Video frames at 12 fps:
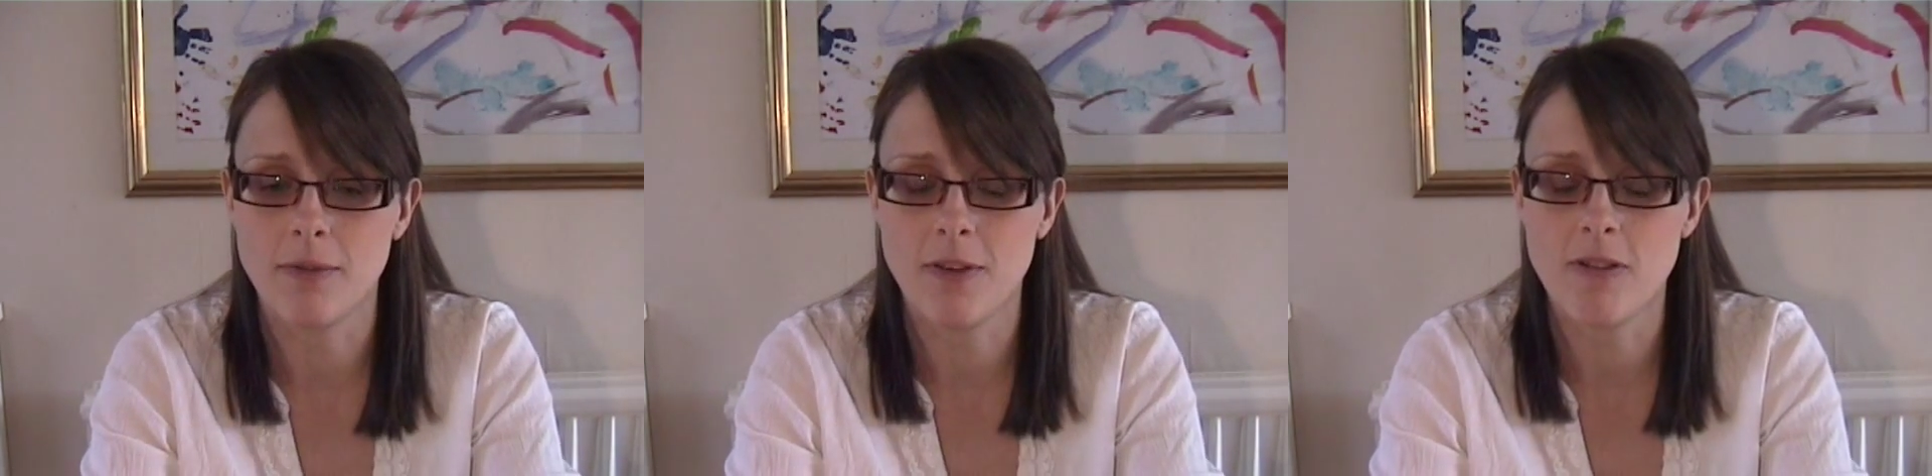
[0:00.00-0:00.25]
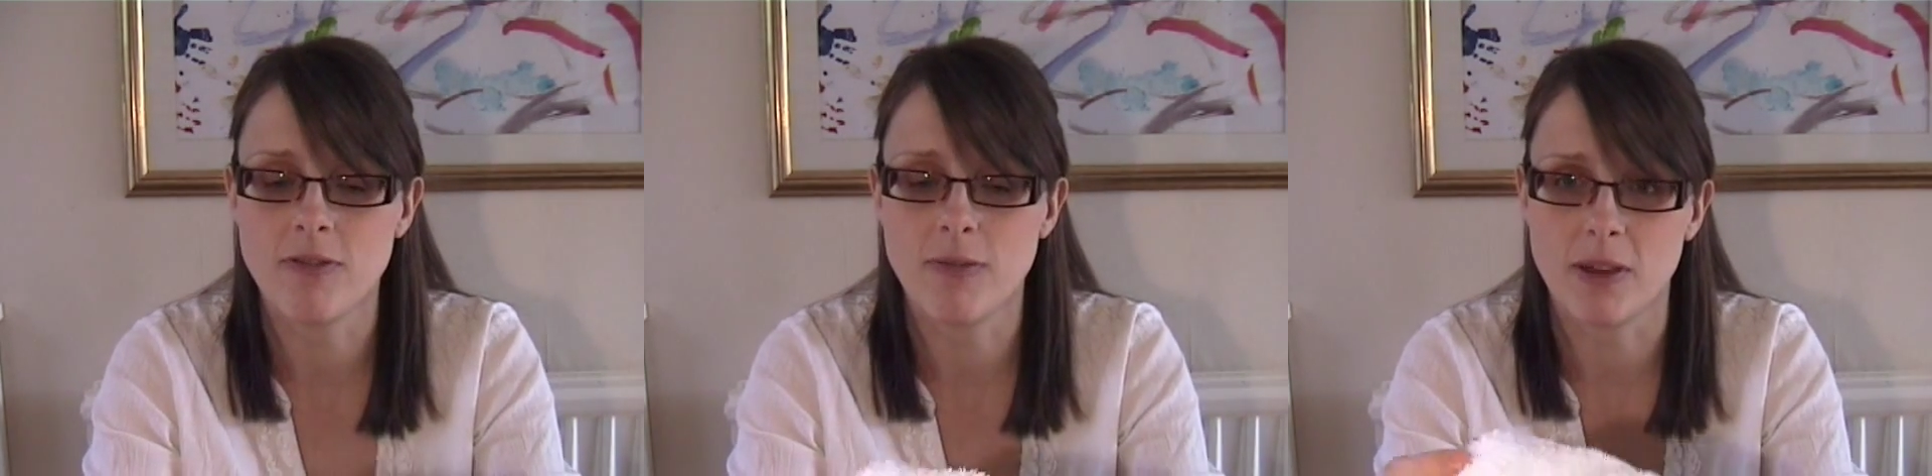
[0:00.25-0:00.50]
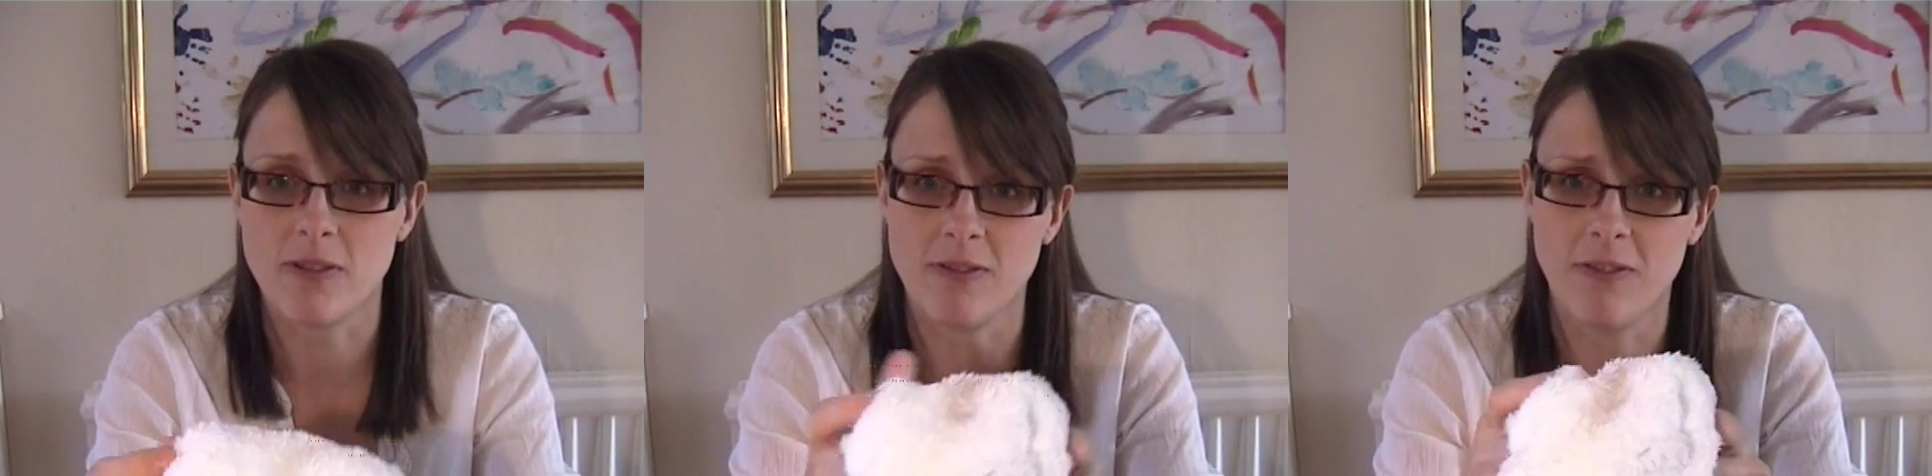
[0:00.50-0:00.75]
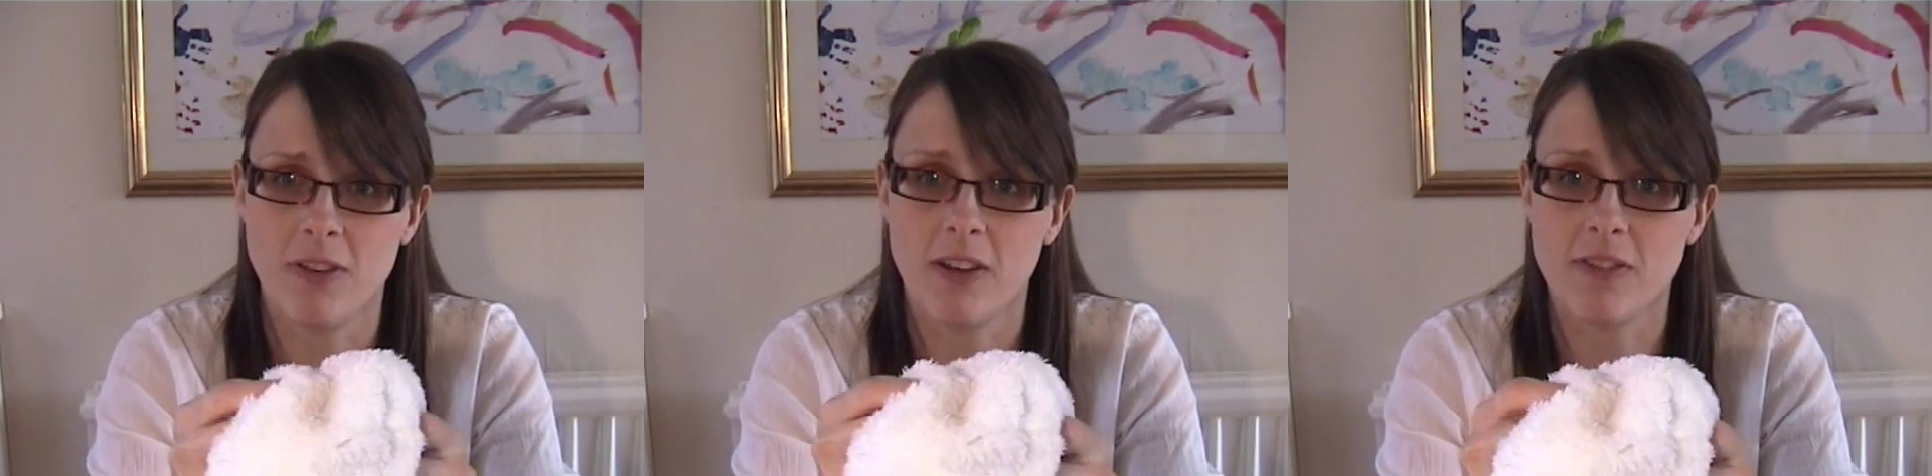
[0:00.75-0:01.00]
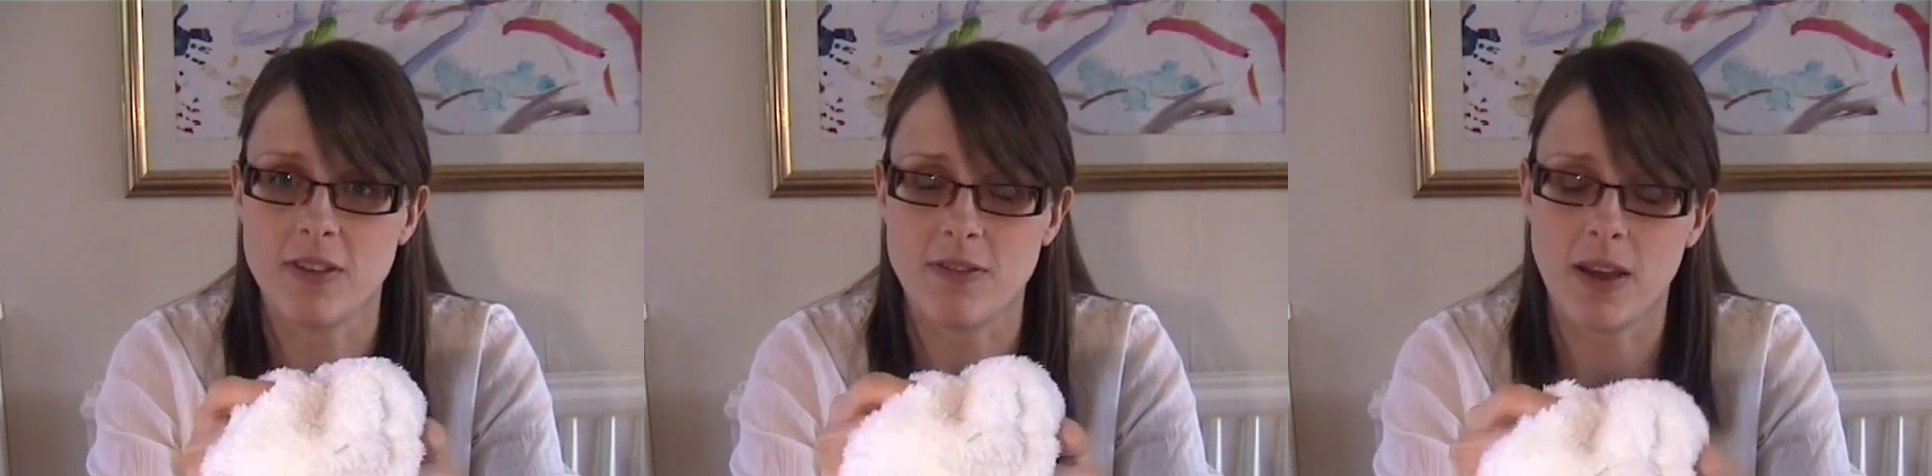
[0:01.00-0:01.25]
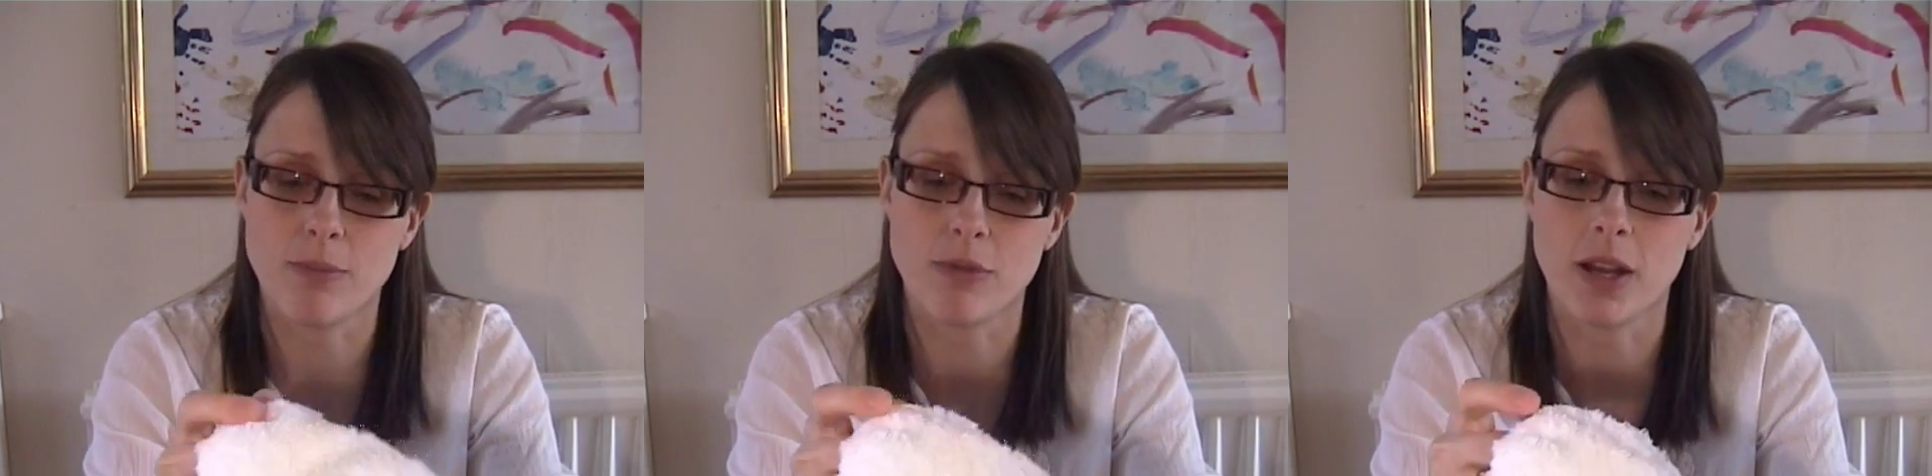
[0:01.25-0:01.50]
very fluffy
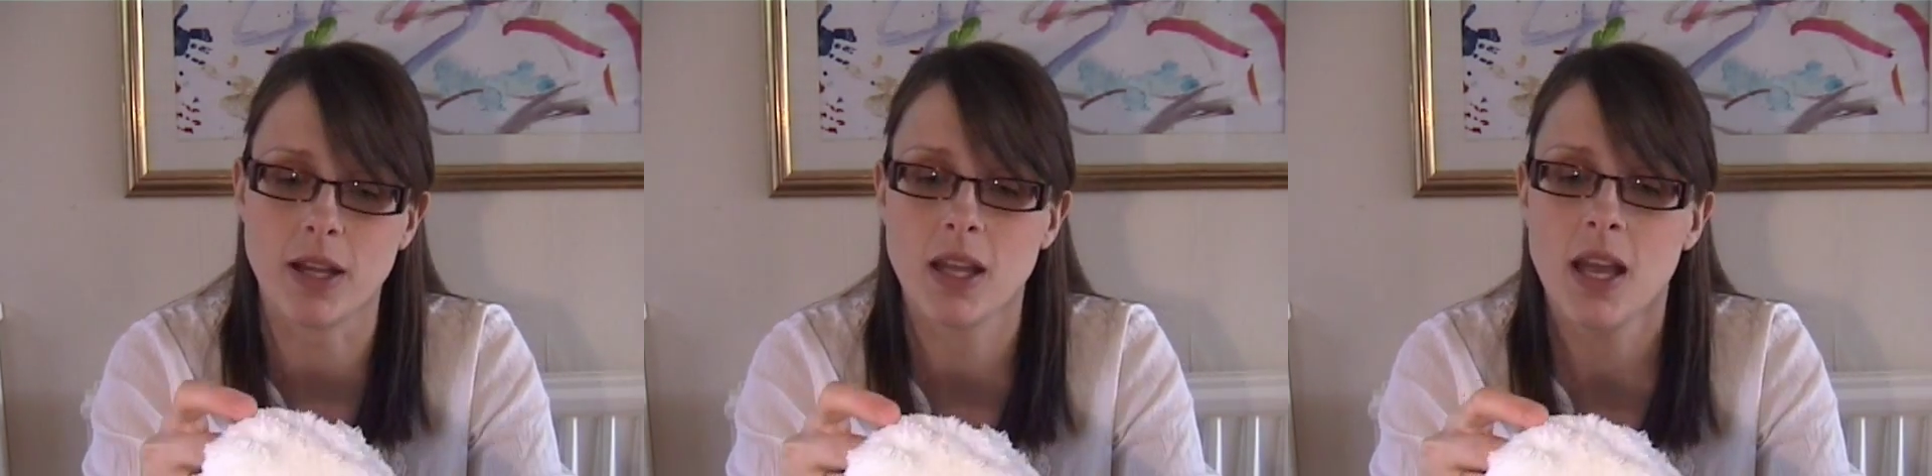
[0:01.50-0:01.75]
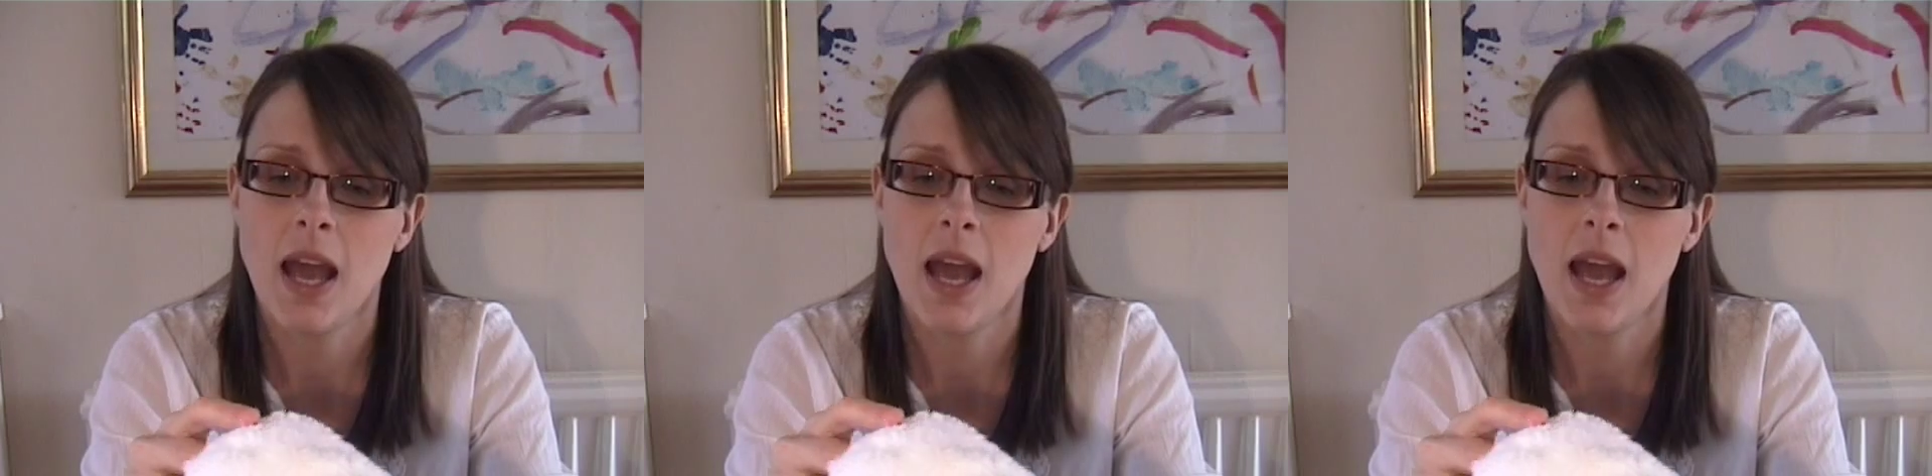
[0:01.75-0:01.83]
fabric,